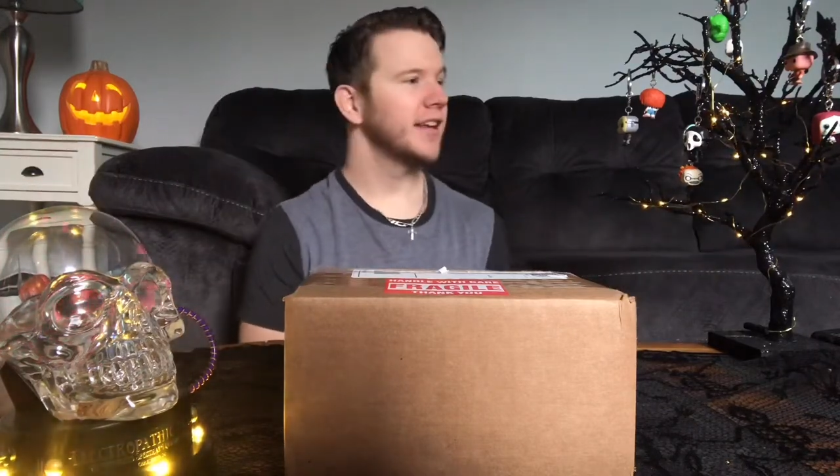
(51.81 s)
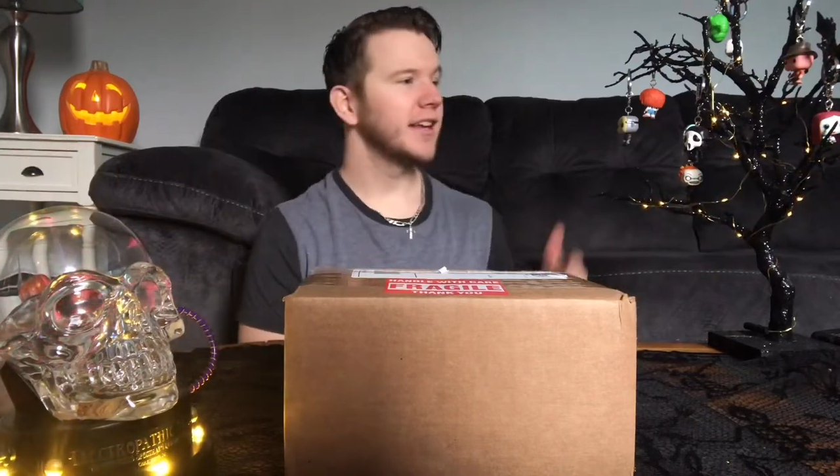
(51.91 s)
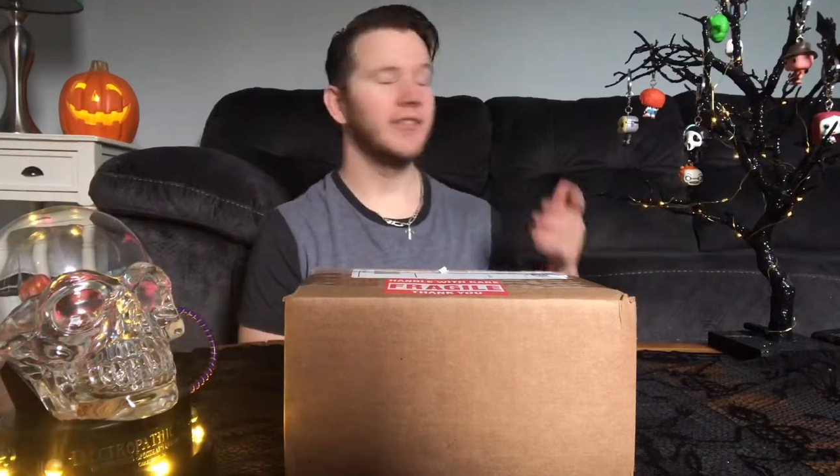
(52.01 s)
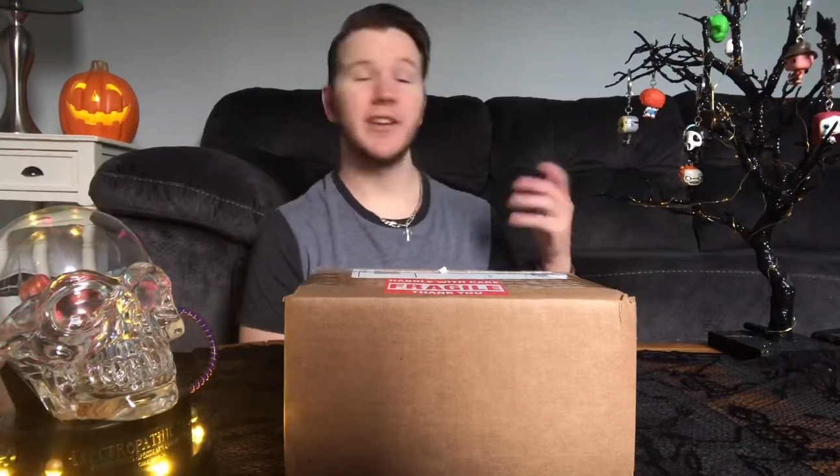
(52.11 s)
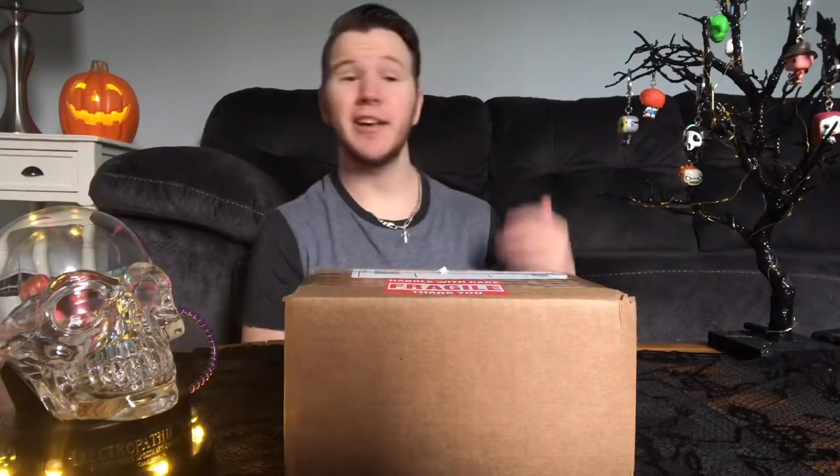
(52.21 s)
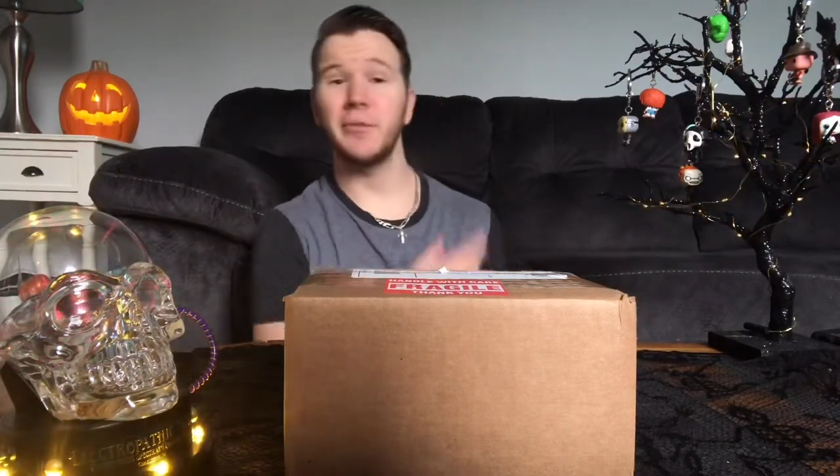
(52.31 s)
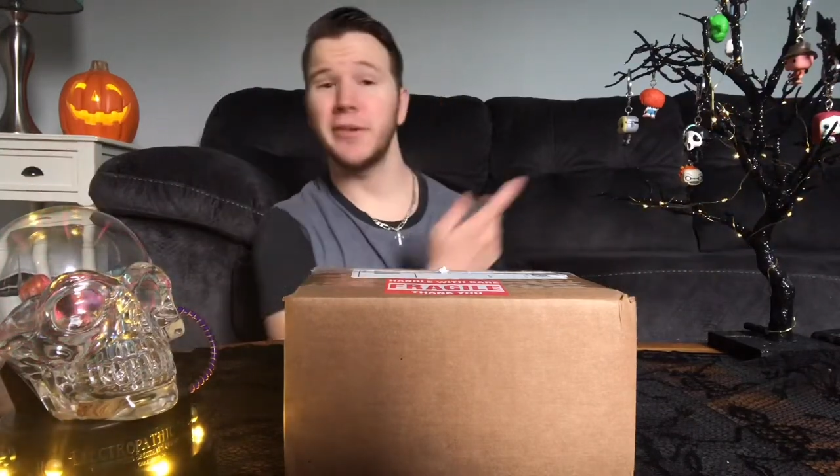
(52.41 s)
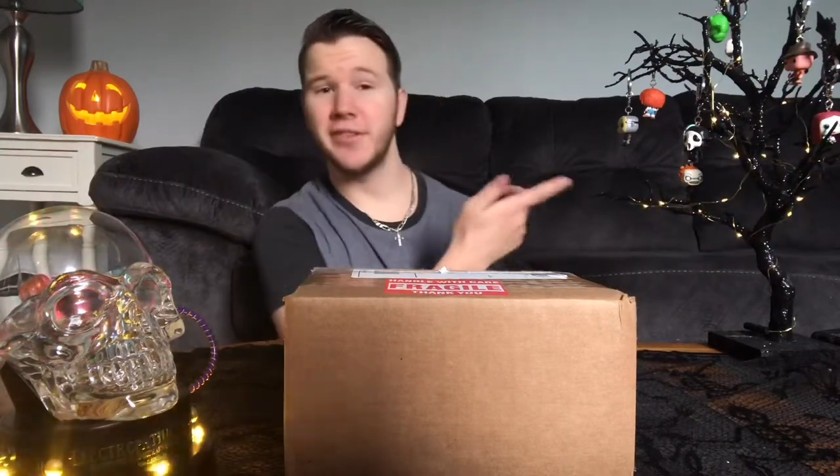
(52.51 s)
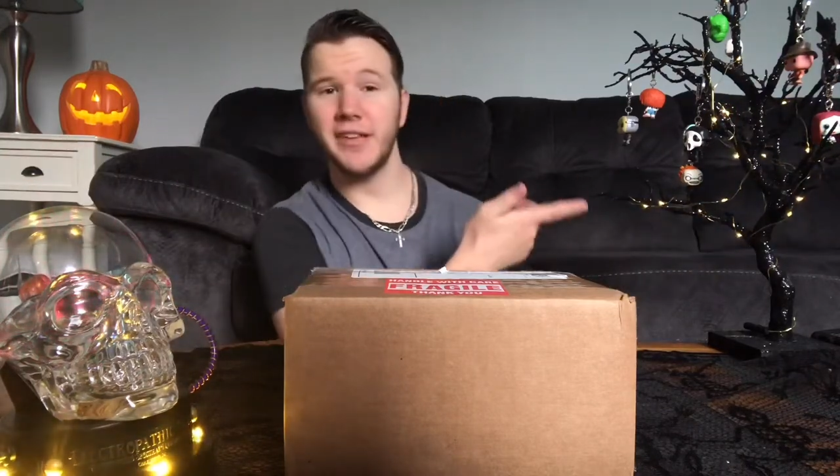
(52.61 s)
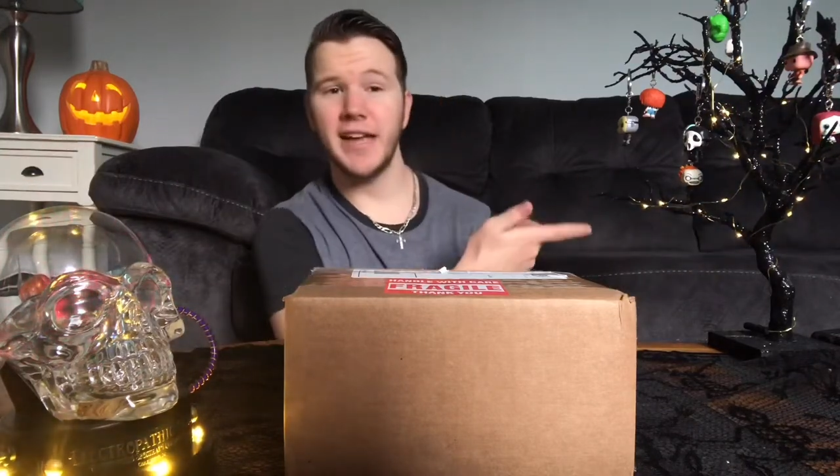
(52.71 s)
If you guys want to
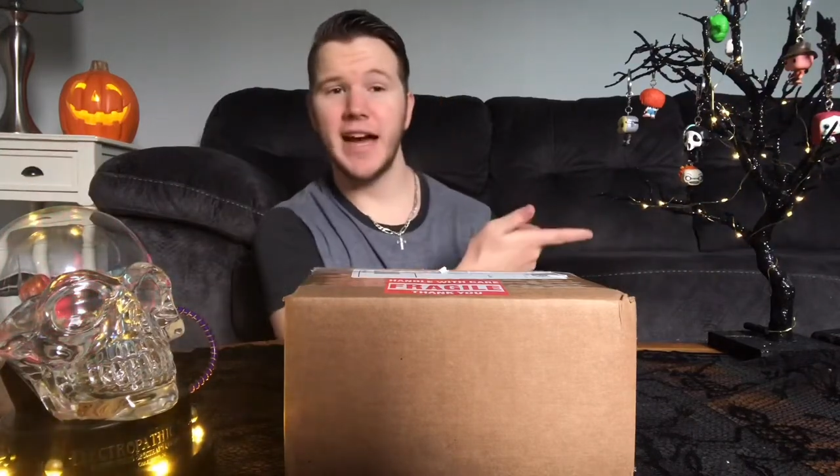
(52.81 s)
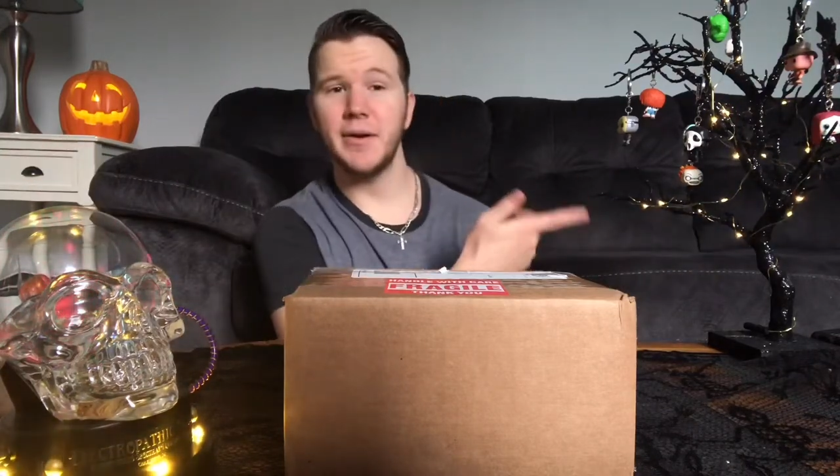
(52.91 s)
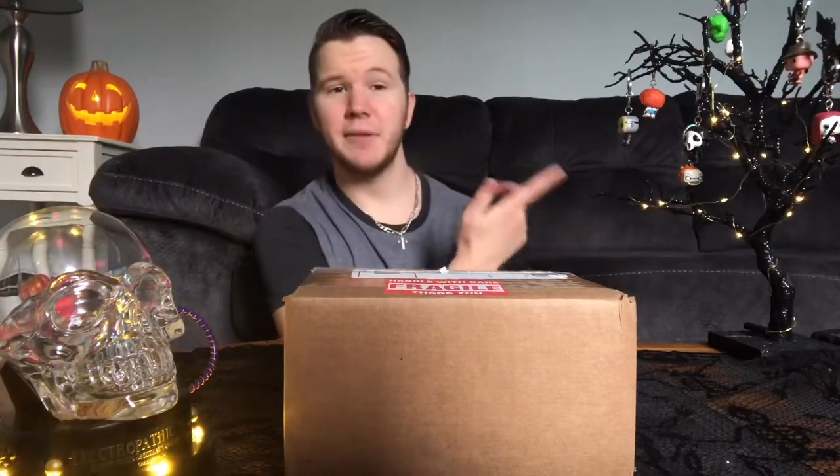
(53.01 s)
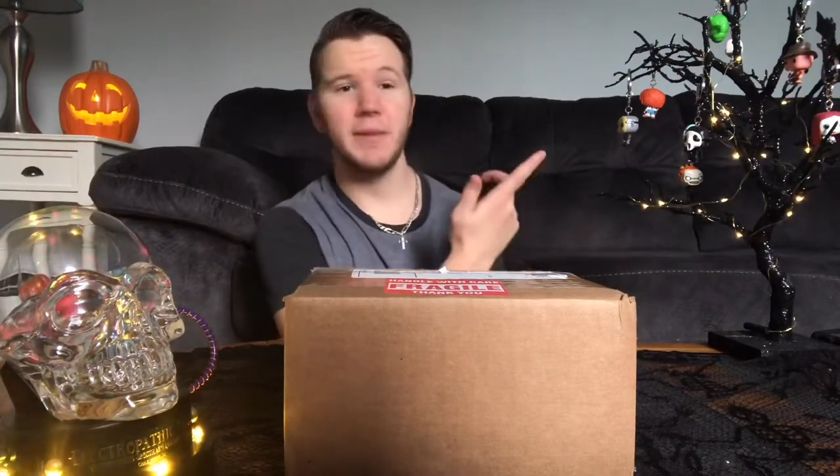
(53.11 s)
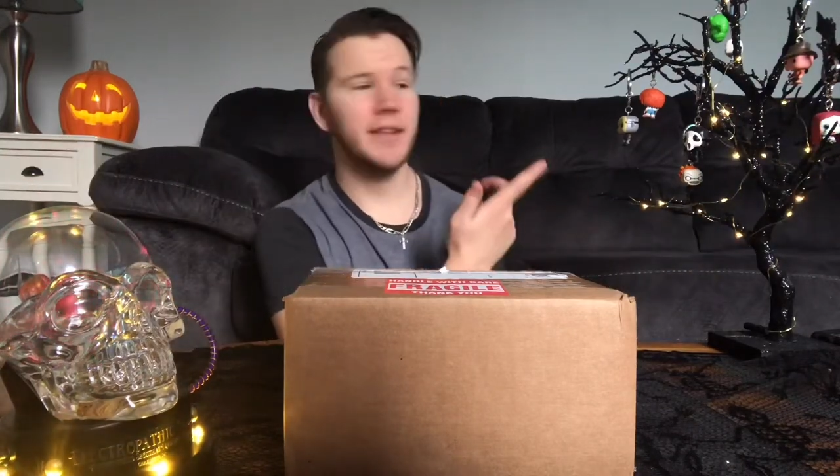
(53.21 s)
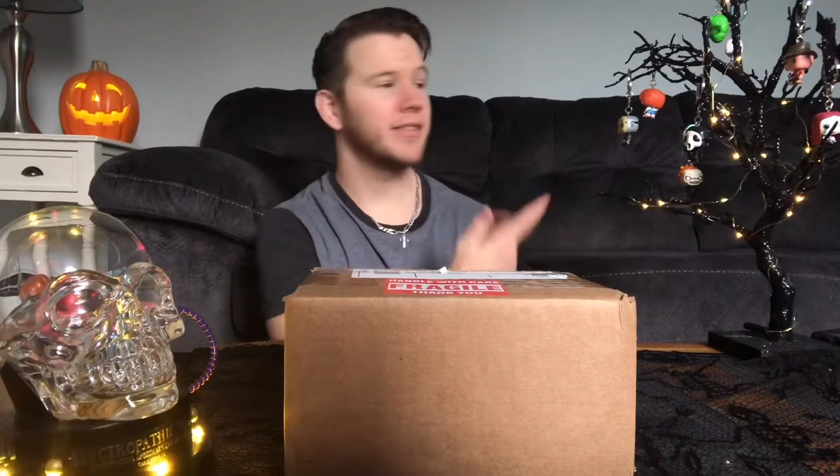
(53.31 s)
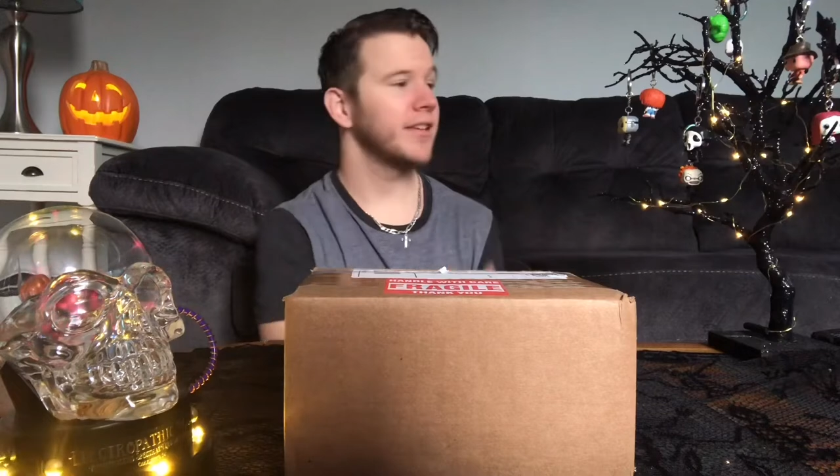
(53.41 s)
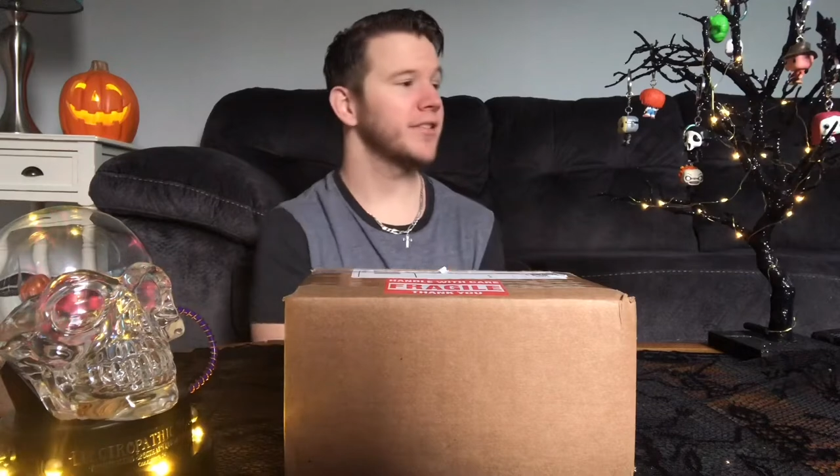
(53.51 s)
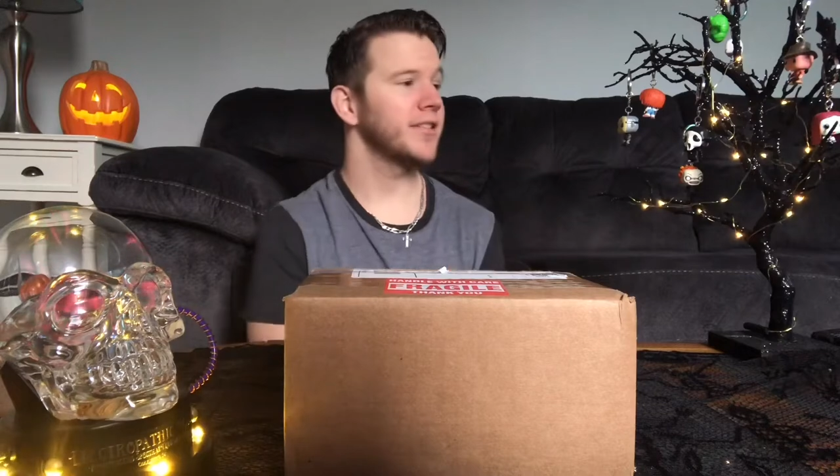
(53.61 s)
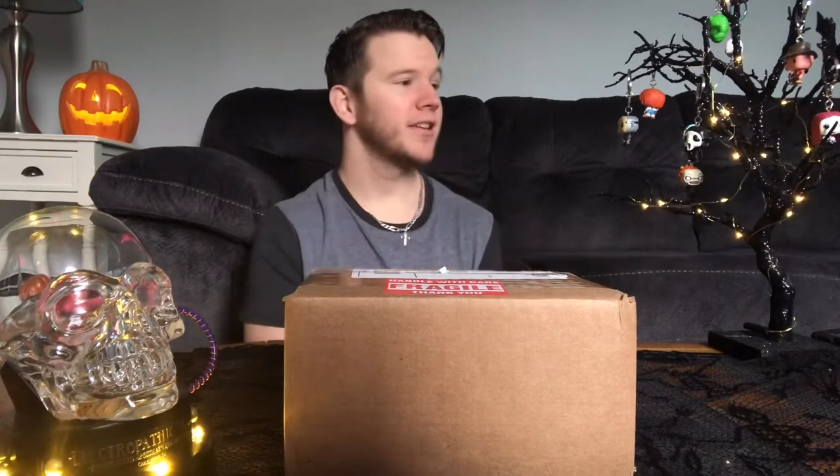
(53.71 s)
see how I made
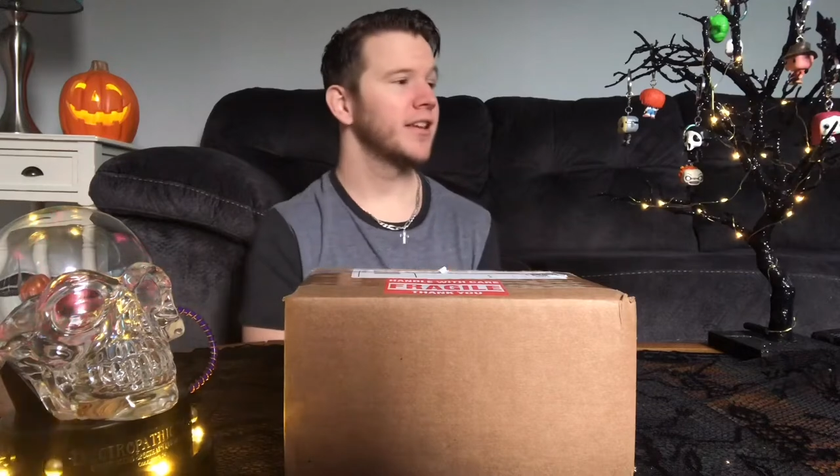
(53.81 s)
this